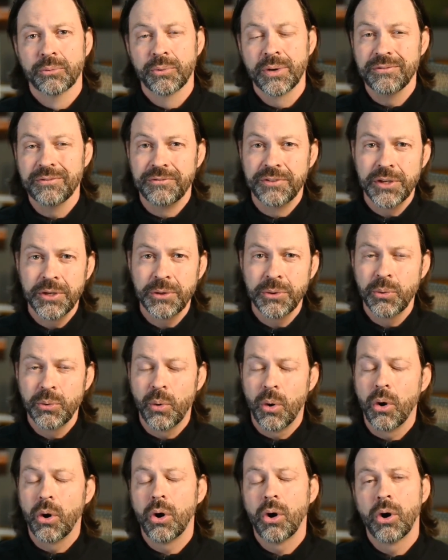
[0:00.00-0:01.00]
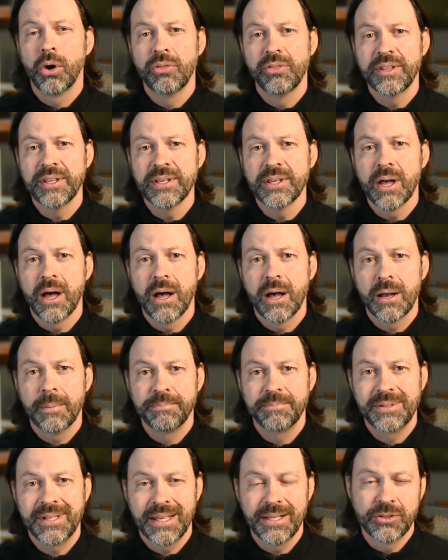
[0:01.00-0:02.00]
review on the
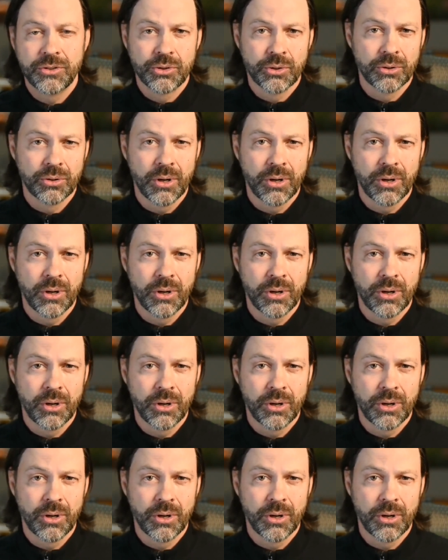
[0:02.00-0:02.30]
updates